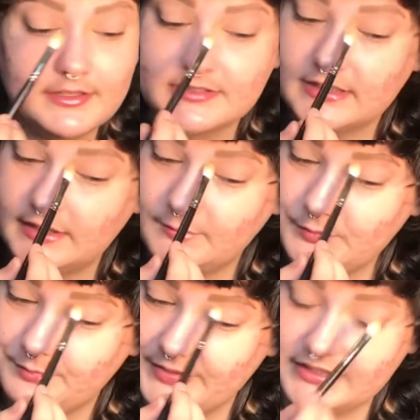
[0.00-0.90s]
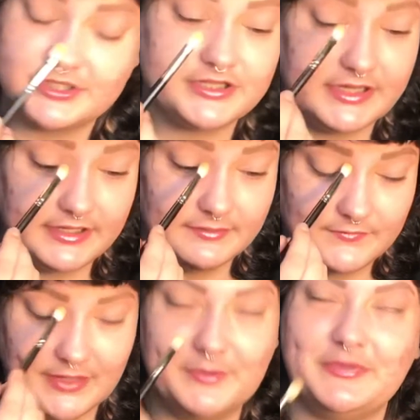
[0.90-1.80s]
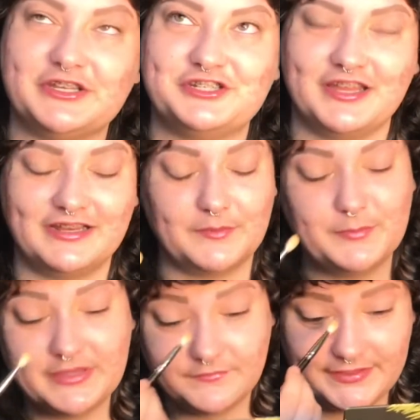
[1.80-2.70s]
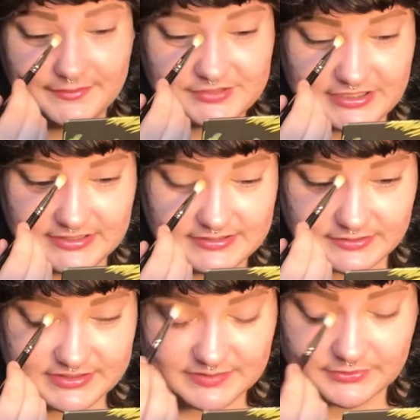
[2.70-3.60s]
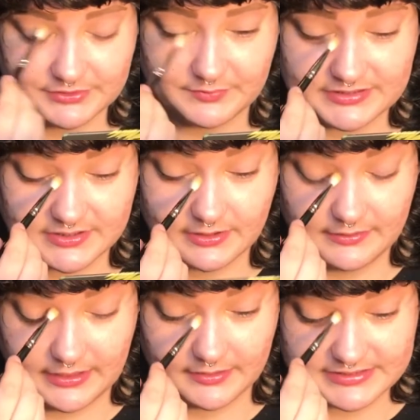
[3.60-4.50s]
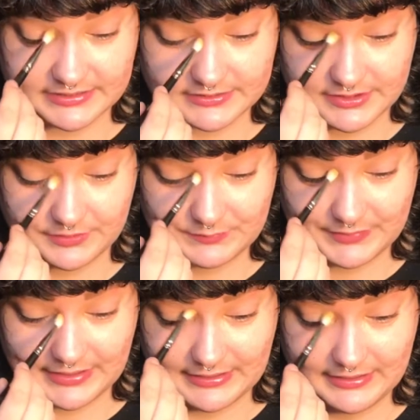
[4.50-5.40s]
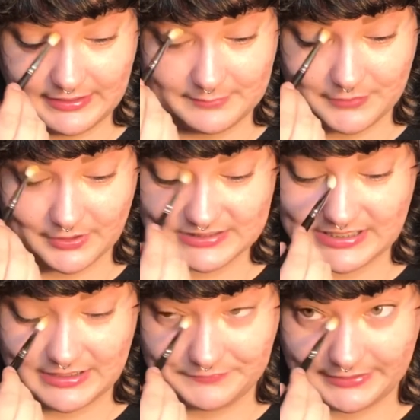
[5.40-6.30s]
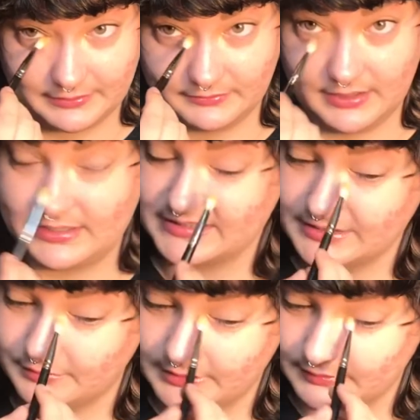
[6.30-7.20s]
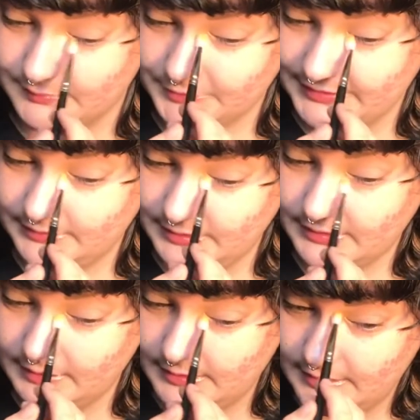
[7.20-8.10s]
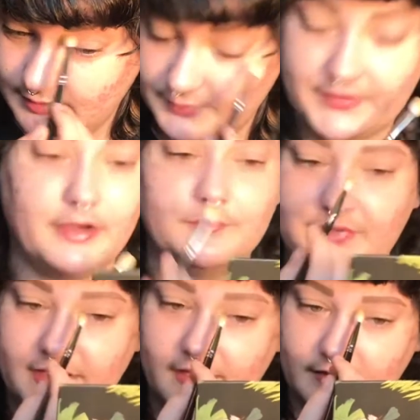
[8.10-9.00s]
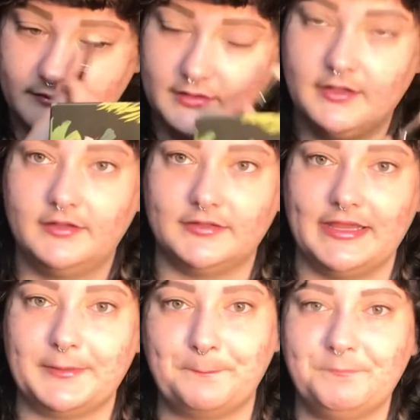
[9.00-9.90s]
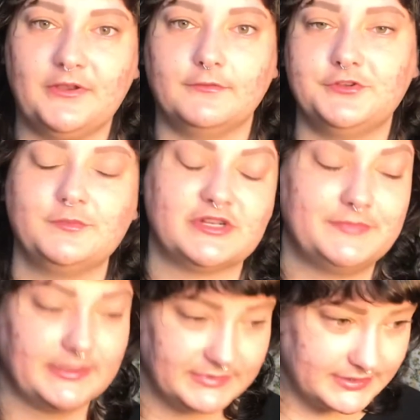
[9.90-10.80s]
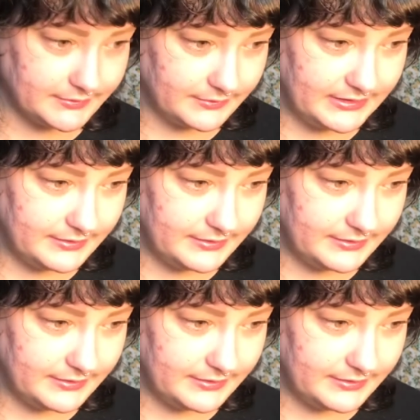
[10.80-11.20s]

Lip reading: I'm a big fan of shades that are similar to one's skin tone, but imparts kind of like a glossy or a glimmery look without being like, too much pigment underneath.